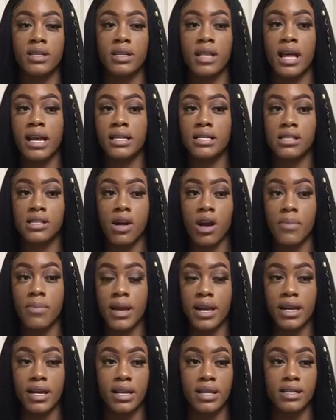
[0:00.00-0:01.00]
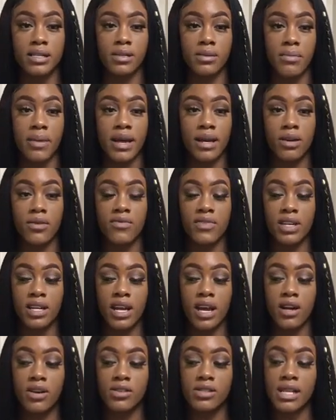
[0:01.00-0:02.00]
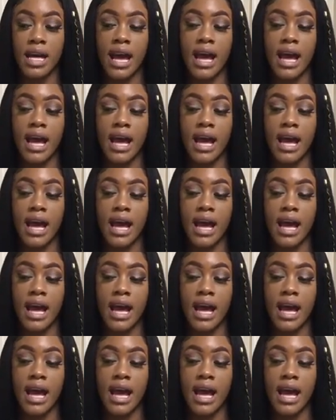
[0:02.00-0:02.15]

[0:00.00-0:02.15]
to like start making into makeup videos.